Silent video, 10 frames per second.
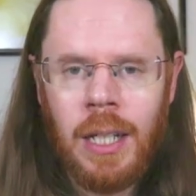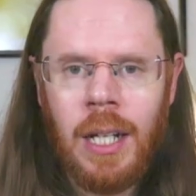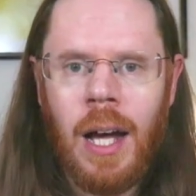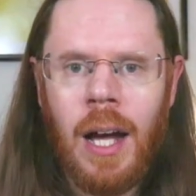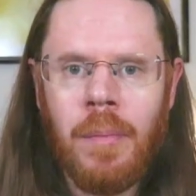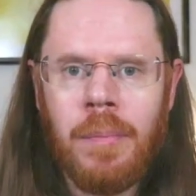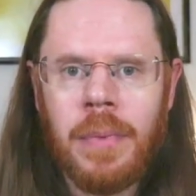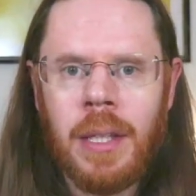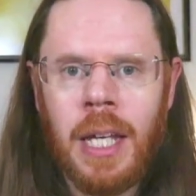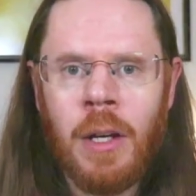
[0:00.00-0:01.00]
Um,
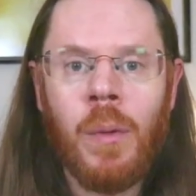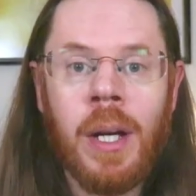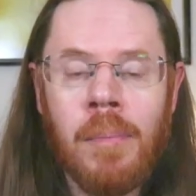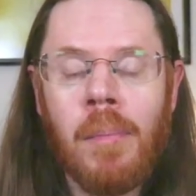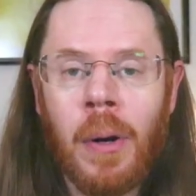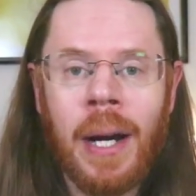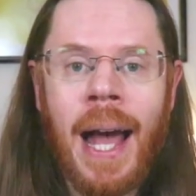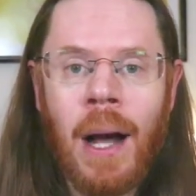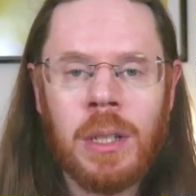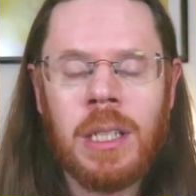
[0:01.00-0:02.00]
if we can bring
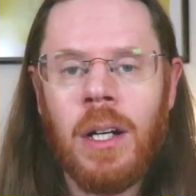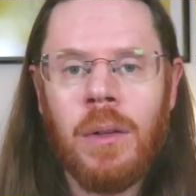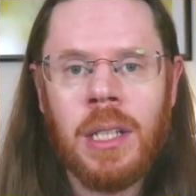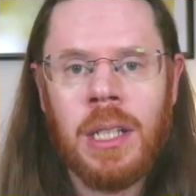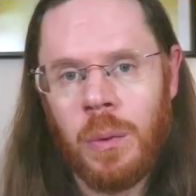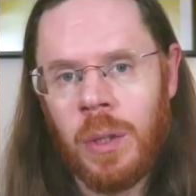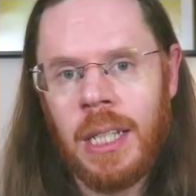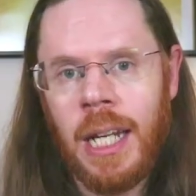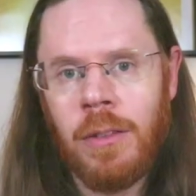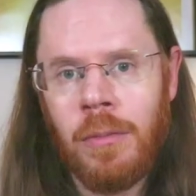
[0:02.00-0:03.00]
ourselves into a
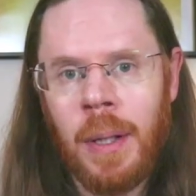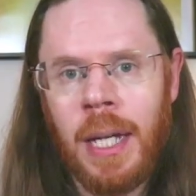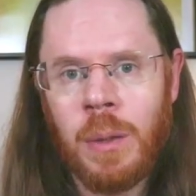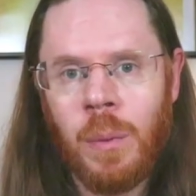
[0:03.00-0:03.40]
state of peace,